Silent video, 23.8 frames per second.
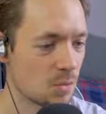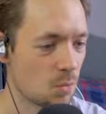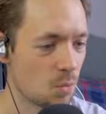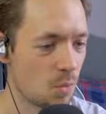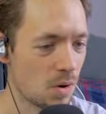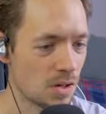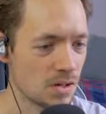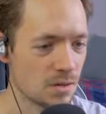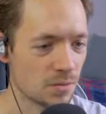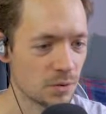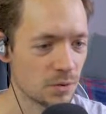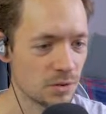
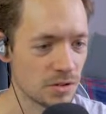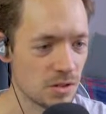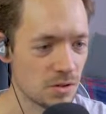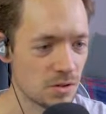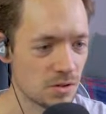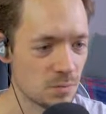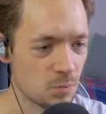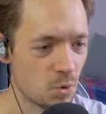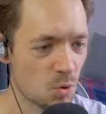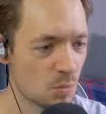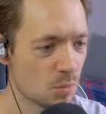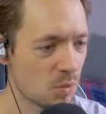Wonderful
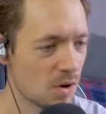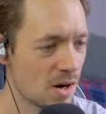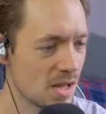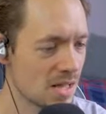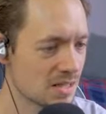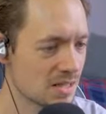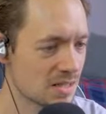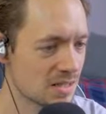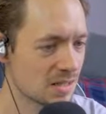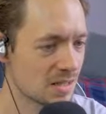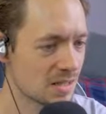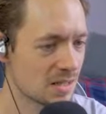news. More
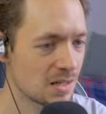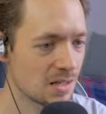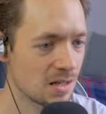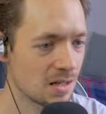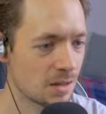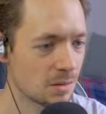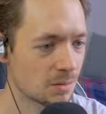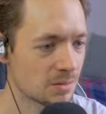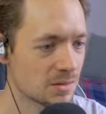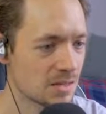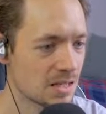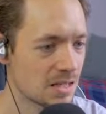bread.
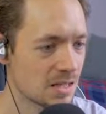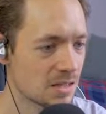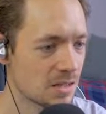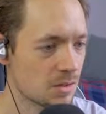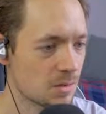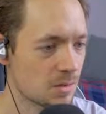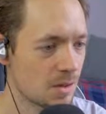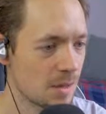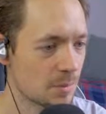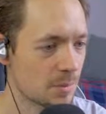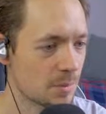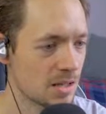I'll take
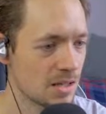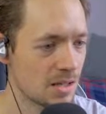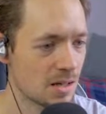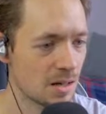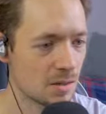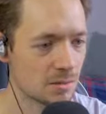you happily.